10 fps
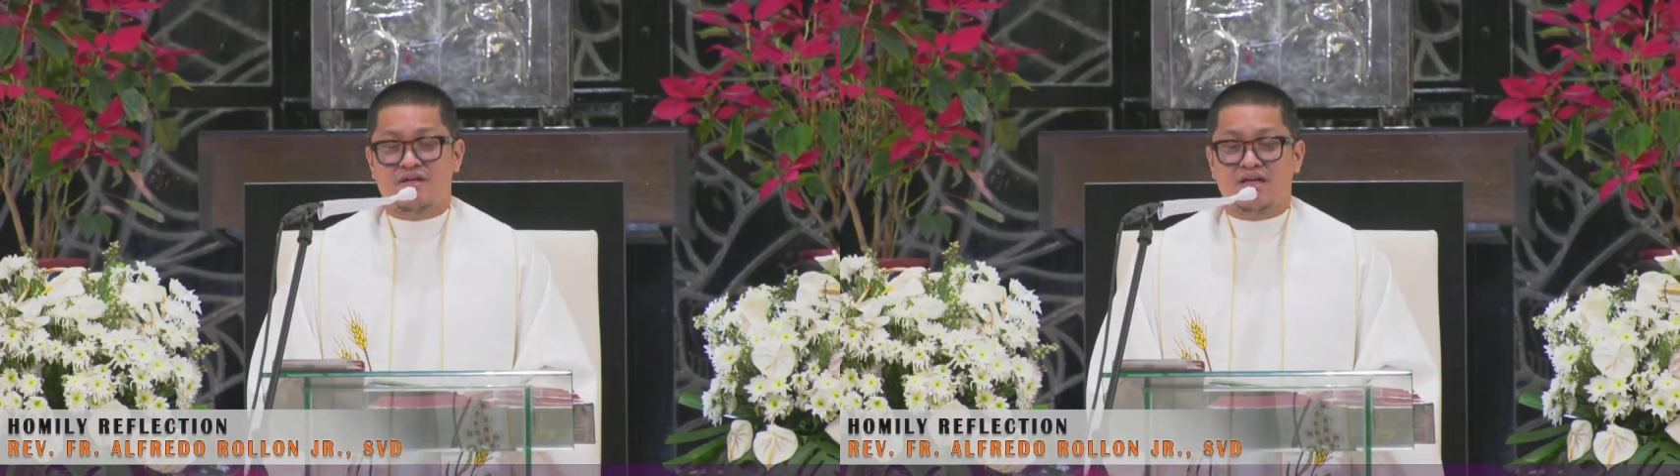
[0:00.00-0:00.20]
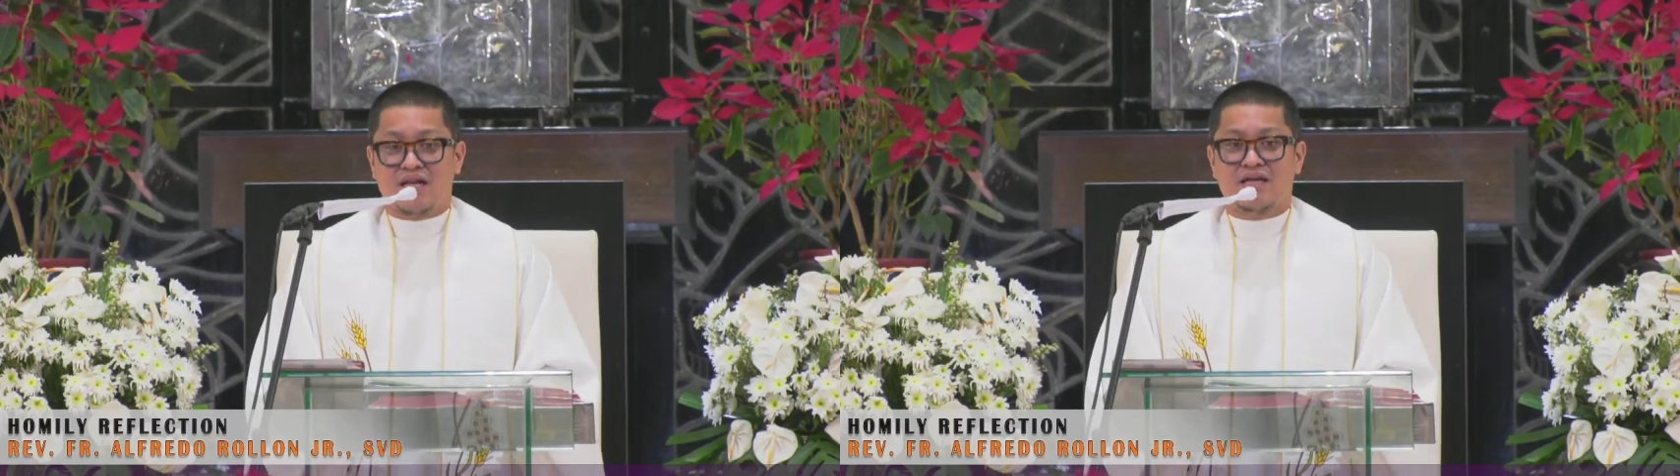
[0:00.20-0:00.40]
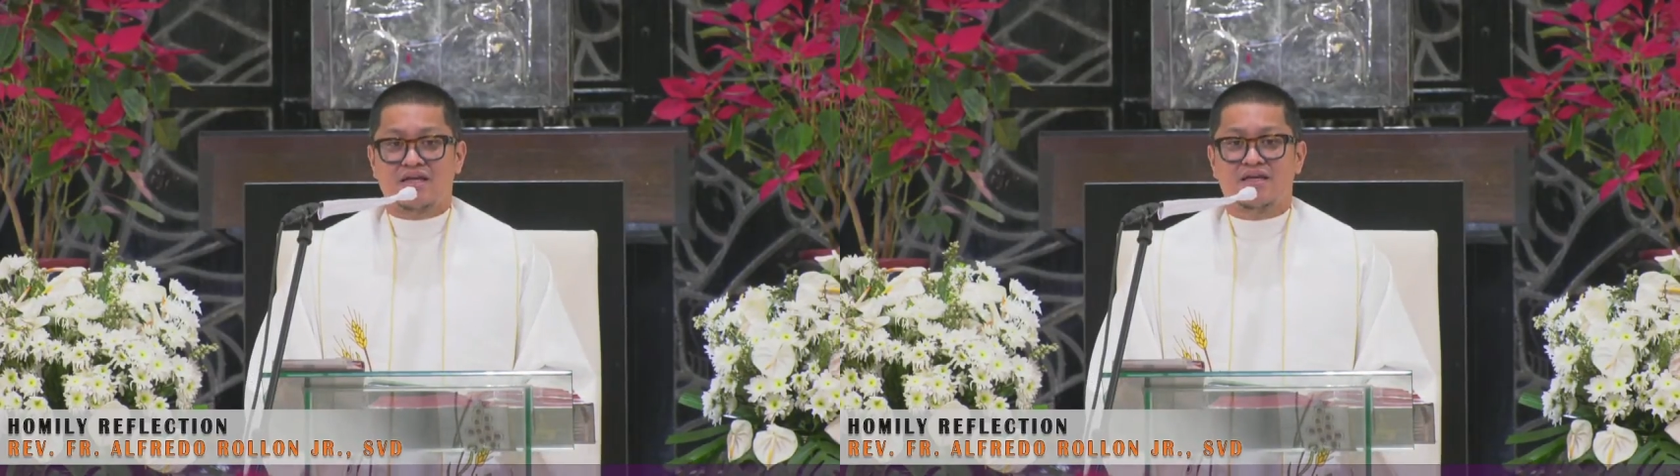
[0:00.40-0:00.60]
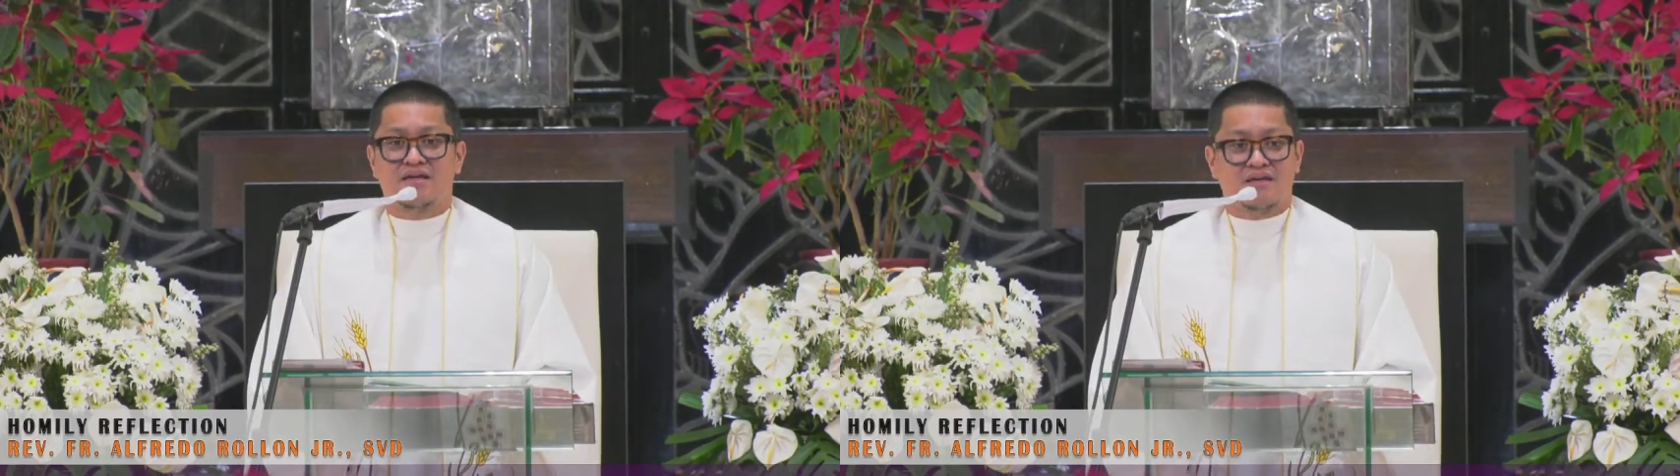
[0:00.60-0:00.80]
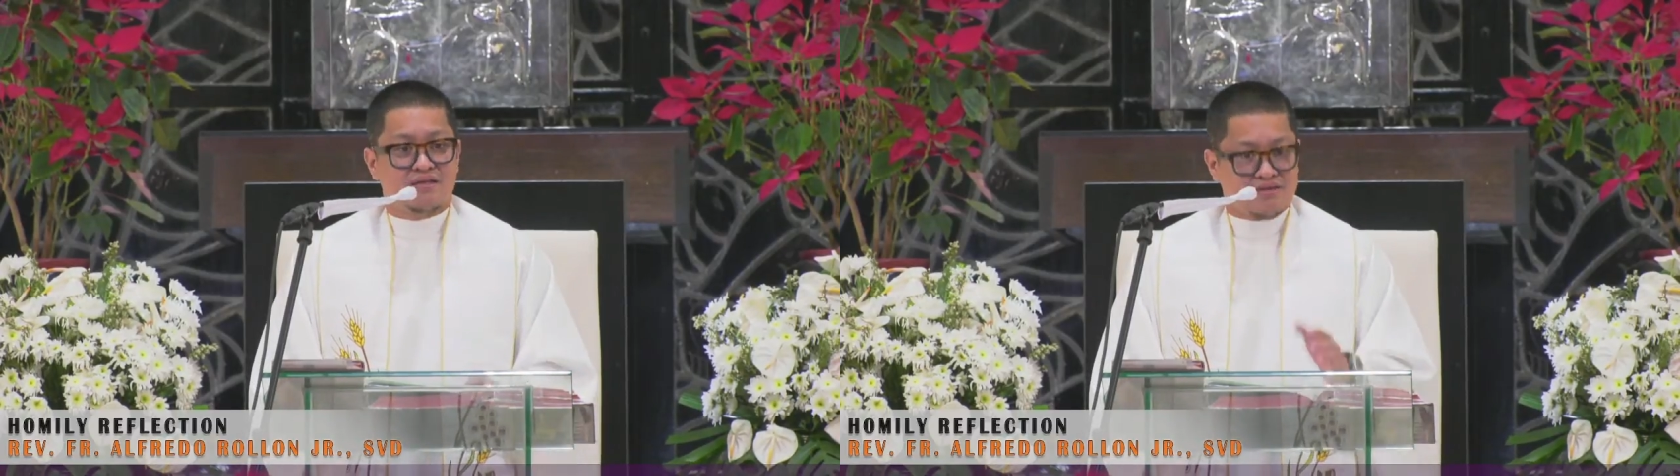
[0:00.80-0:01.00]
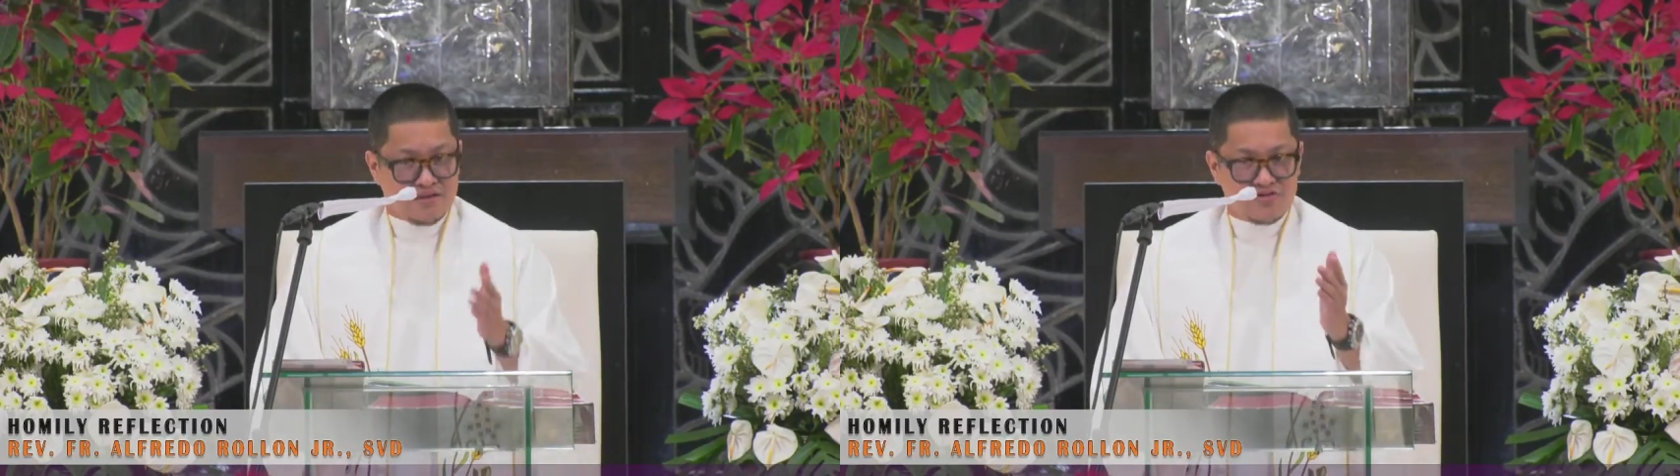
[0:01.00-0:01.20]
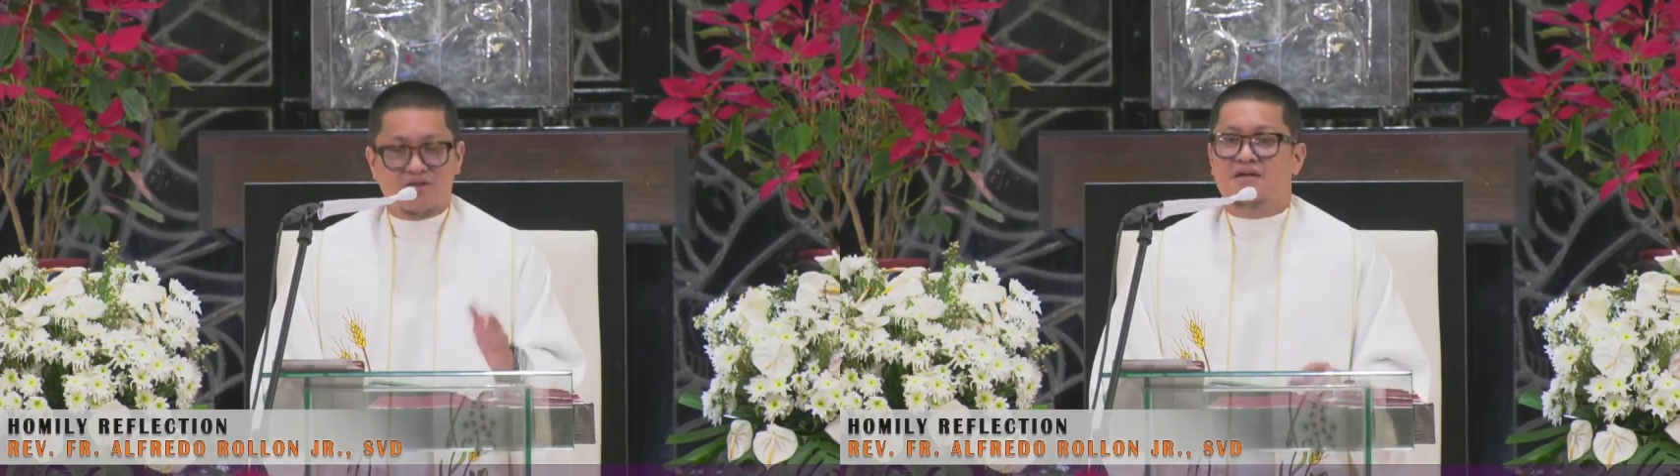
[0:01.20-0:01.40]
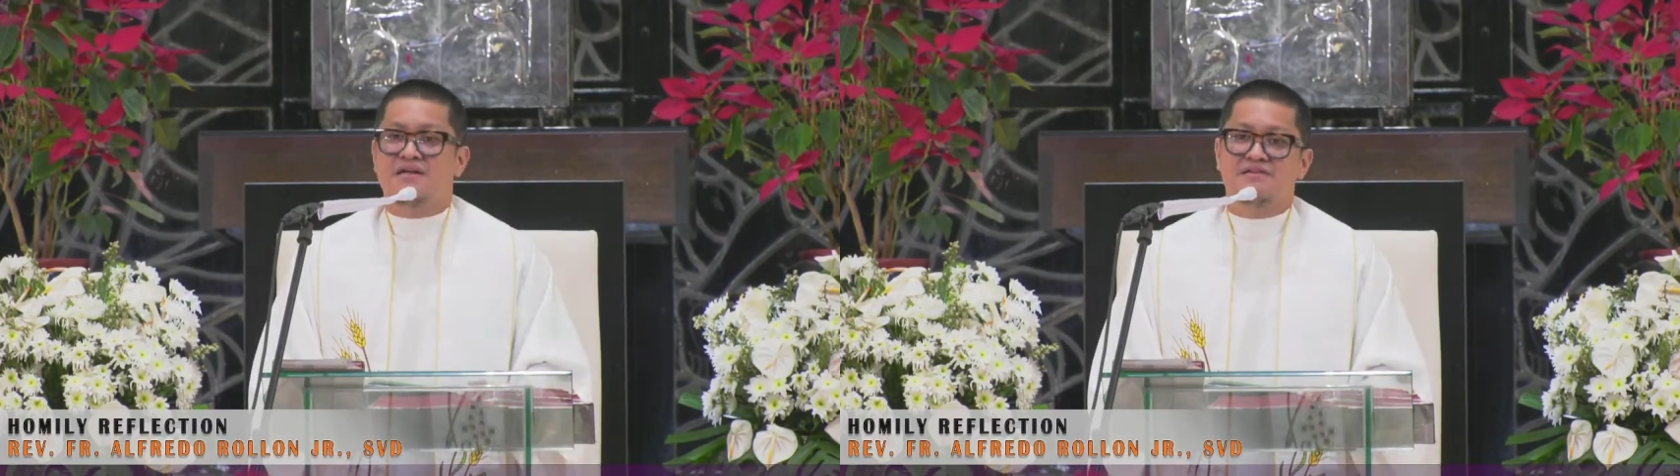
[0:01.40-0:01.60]
like the
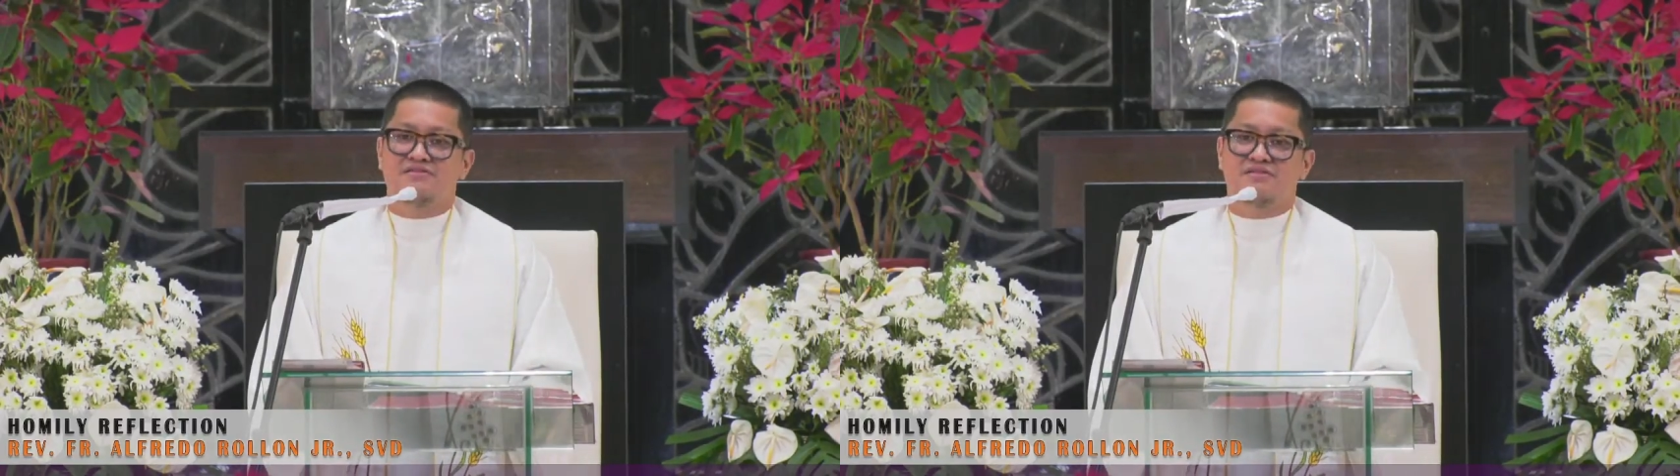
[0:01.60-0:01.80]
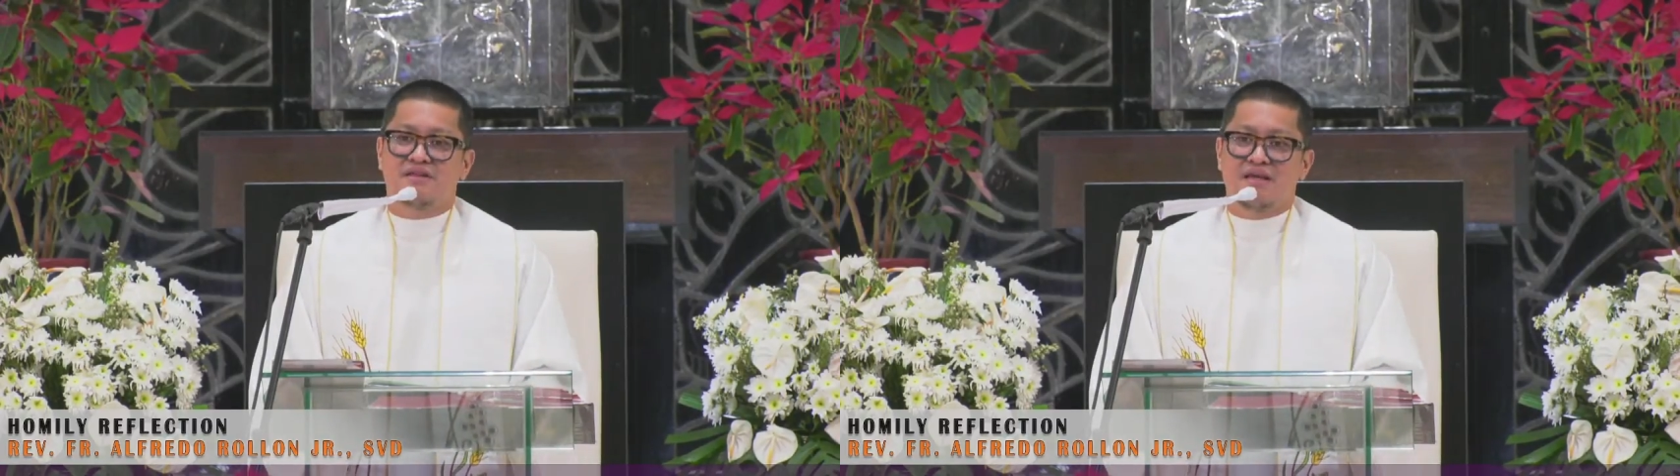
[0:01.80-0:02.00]
Eucharist